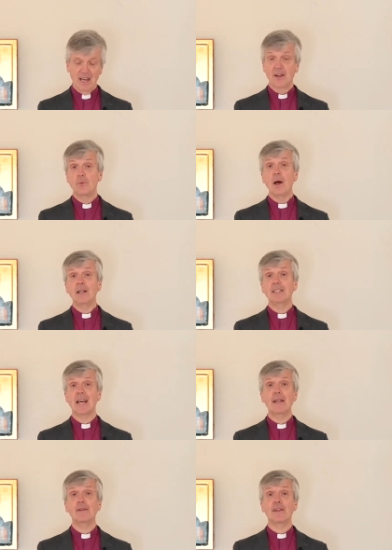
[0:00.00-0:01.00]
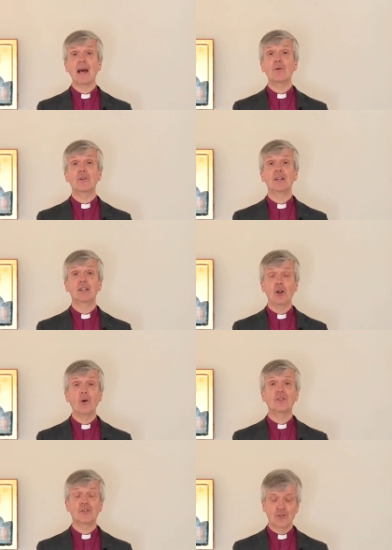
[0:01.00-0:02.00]
and while 10,000
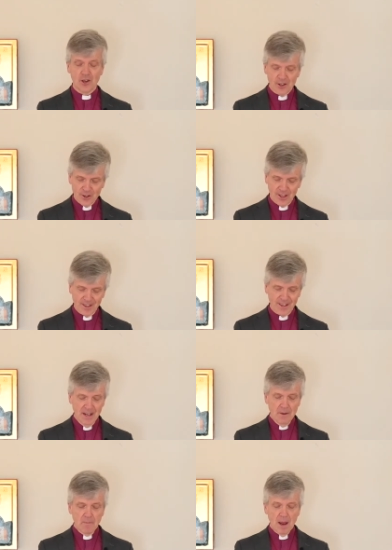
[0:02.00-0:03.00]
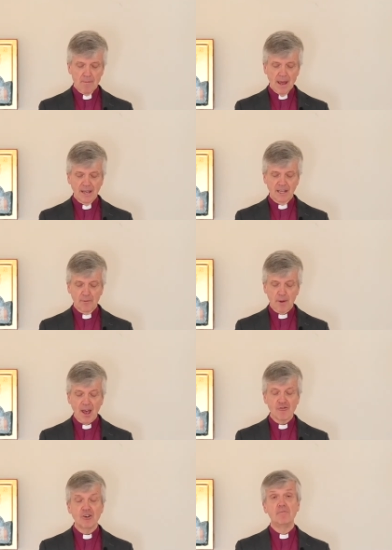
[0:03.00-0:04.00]
locked churches might make an
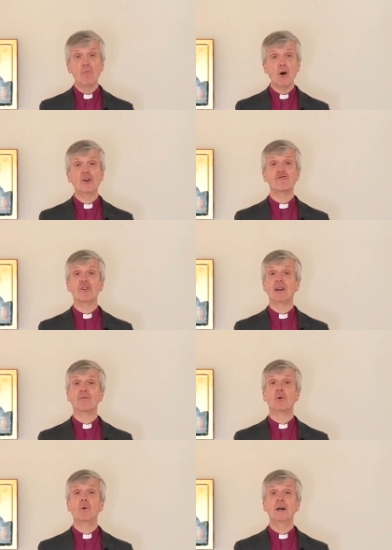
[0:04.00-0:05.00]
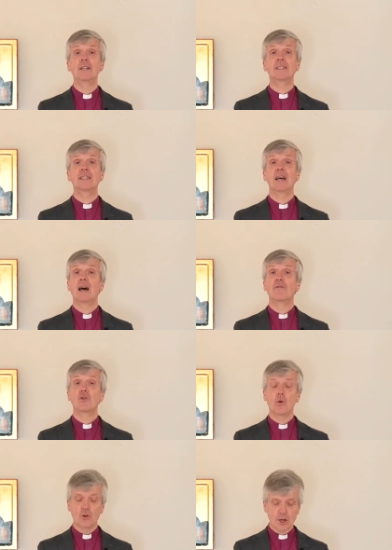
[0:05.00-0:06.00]
apparent mockery of the words of
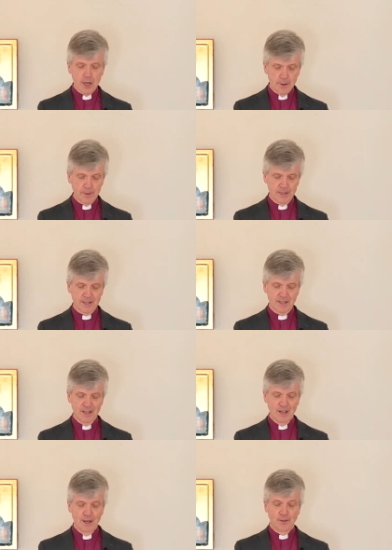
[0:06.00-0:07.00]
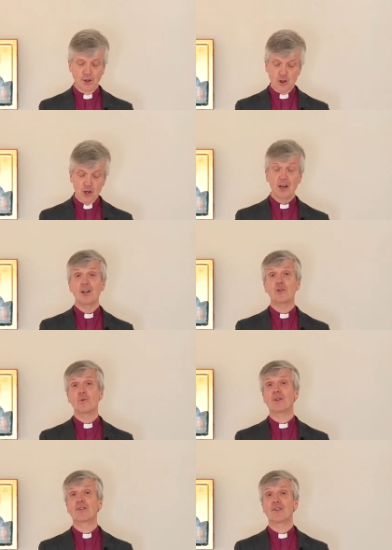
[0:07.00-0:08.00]
George Herbert, the church
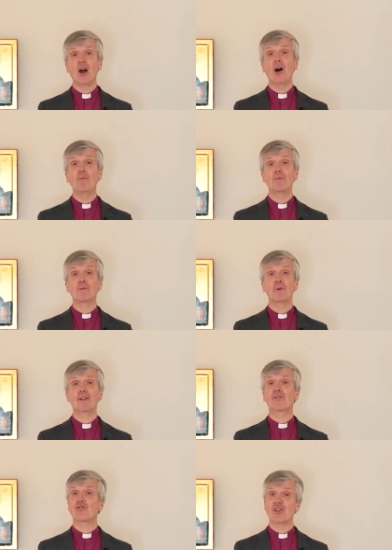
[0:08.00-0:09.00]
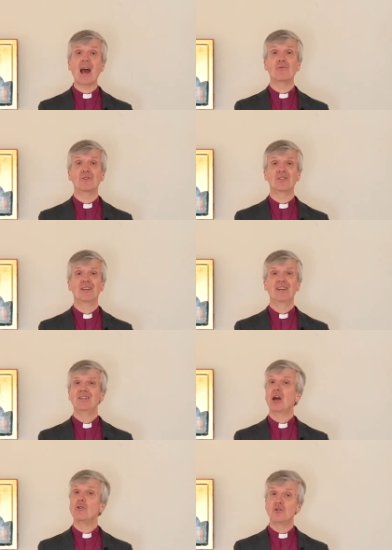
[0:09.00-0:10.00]
with psalms must shout,
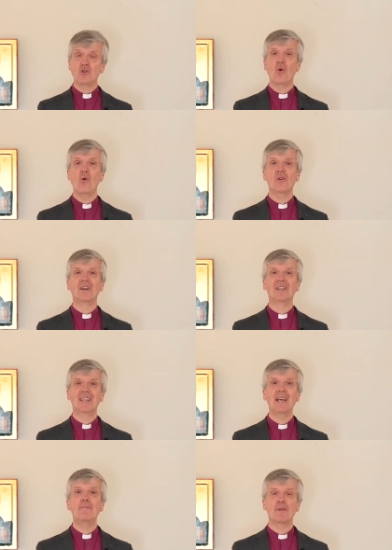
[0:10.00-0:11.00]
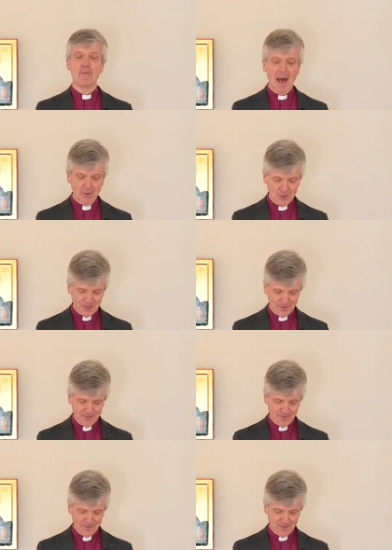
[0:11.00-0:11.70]
no door can keep them out.